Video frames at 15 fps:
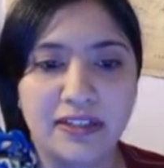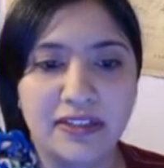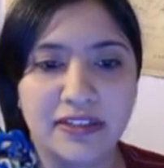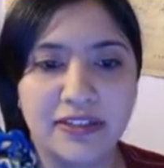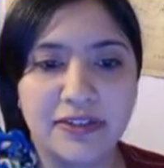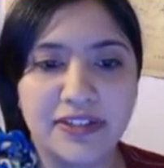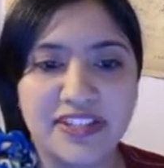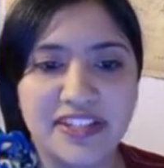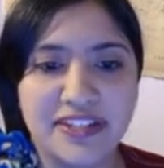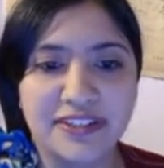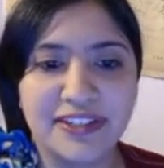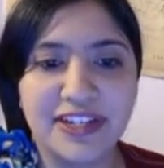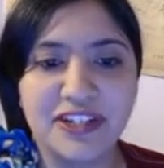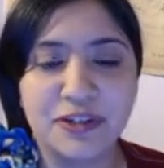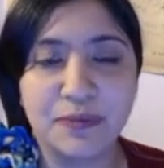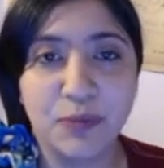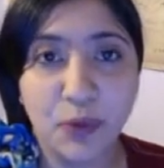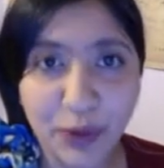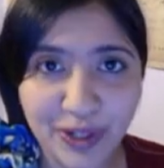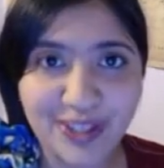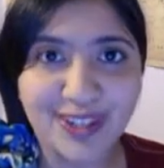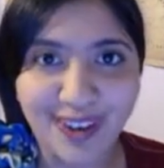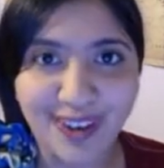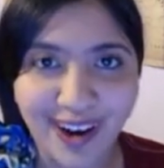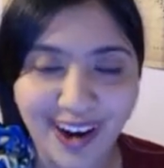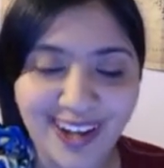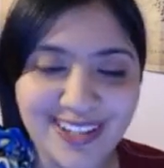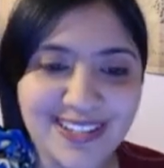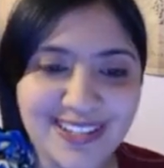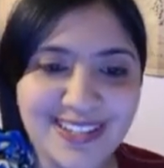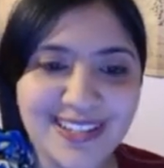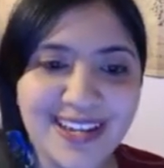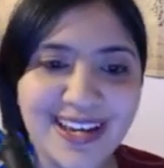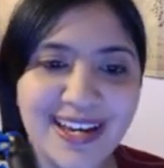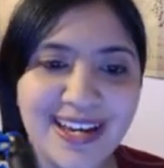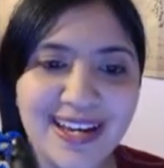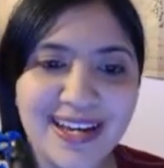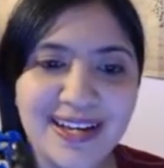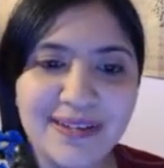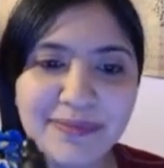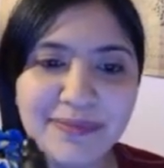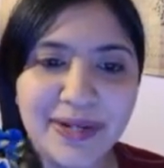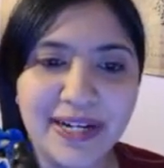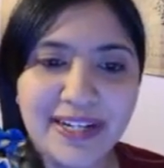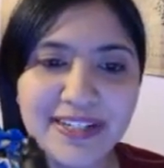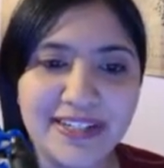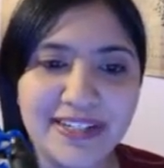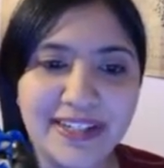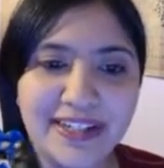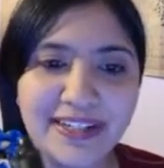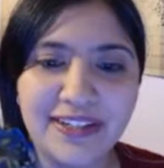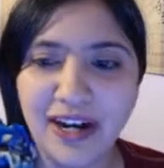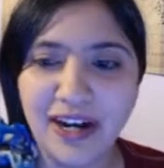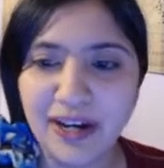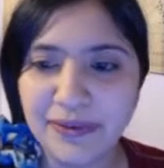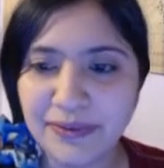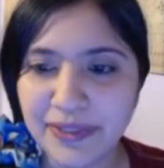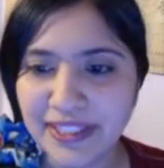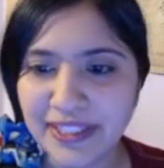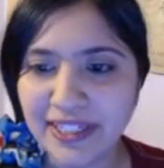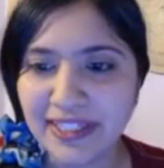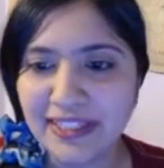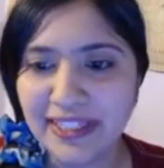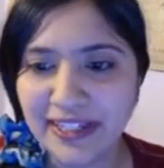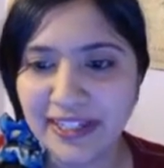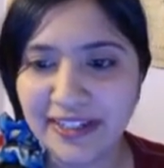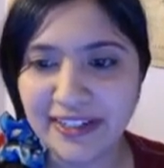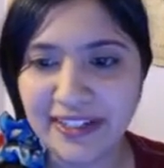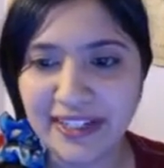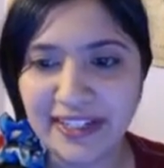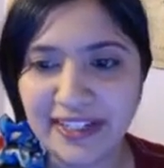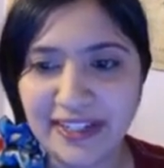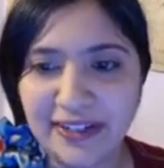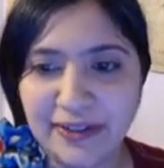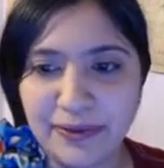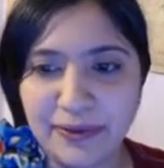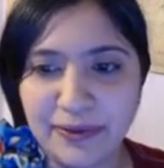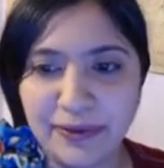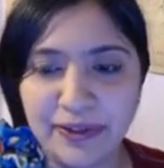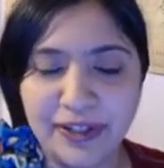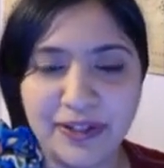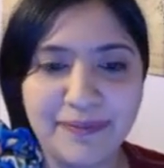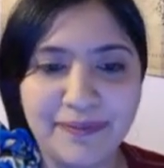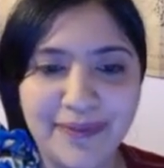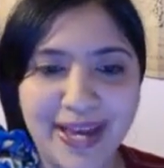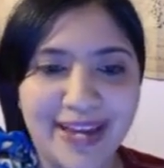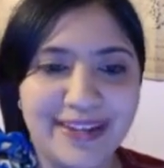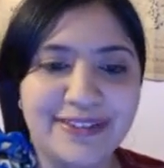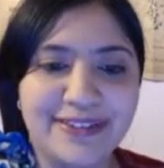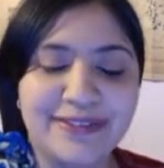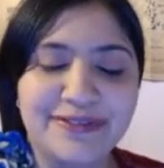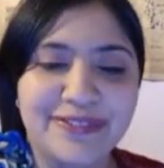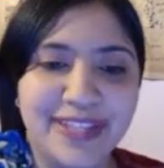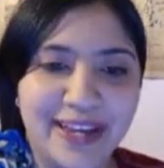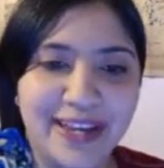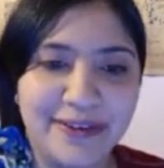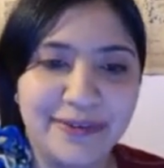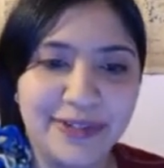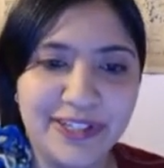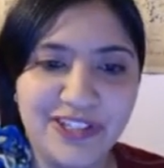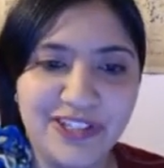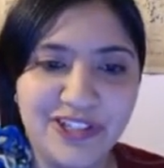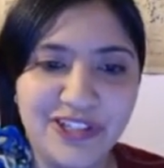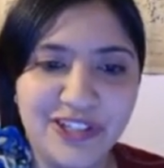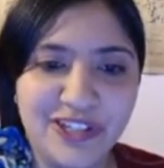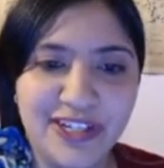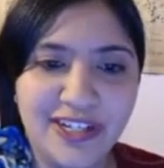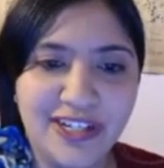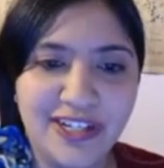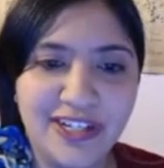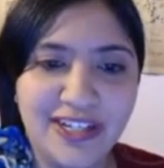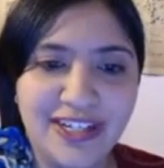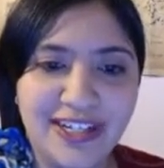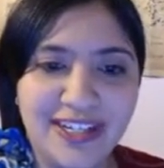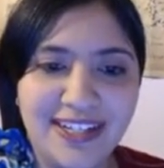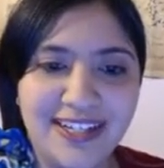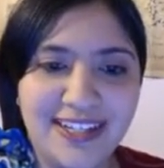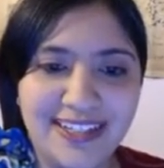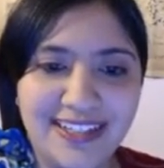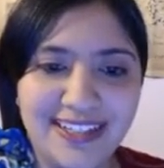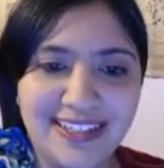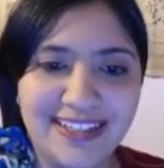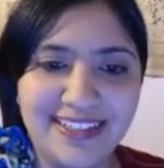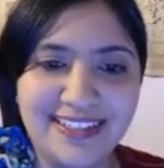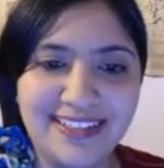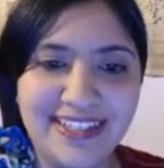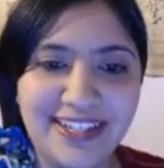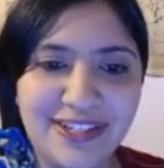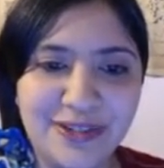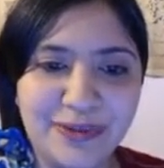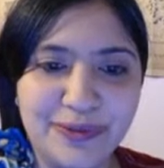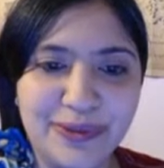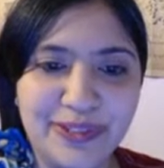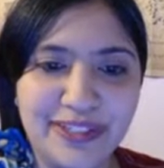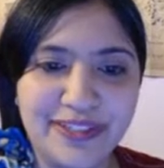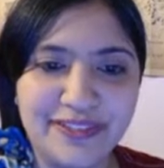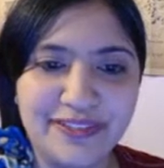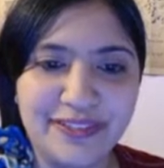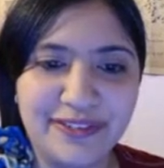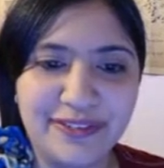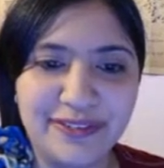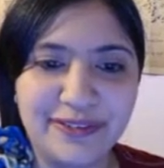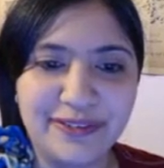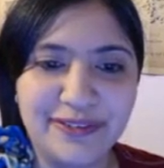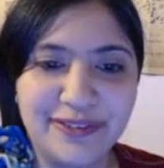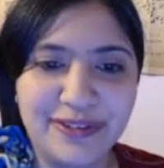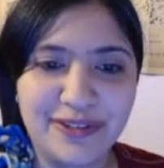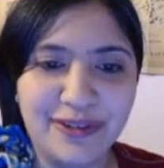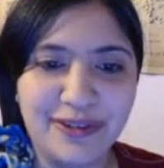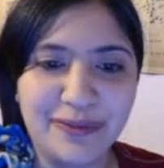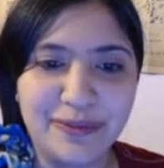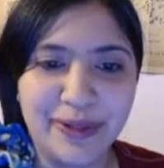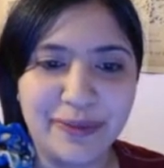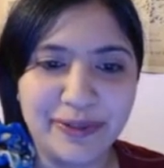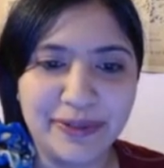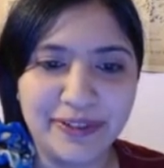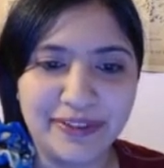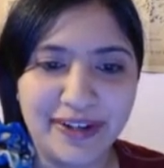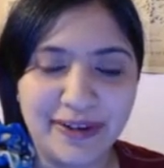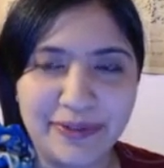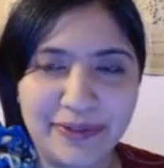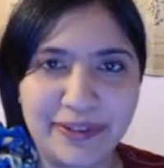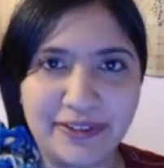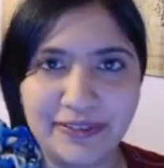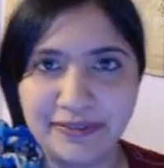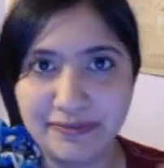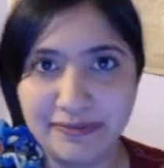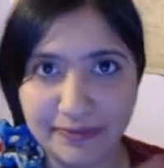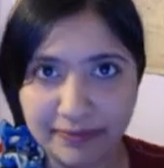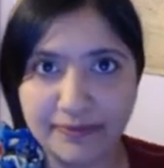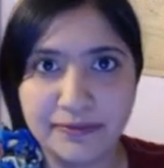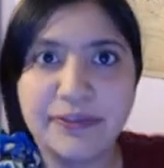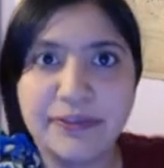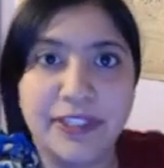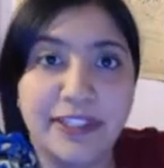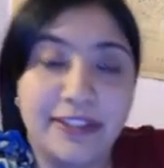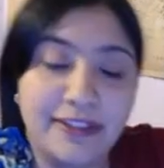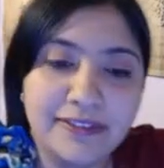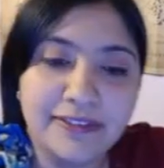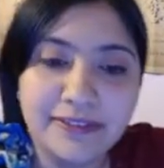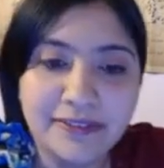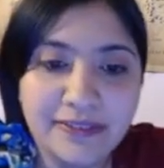You could still get your point across, but not with the clarity or command of language that you would if you used, you know, proper grammar written.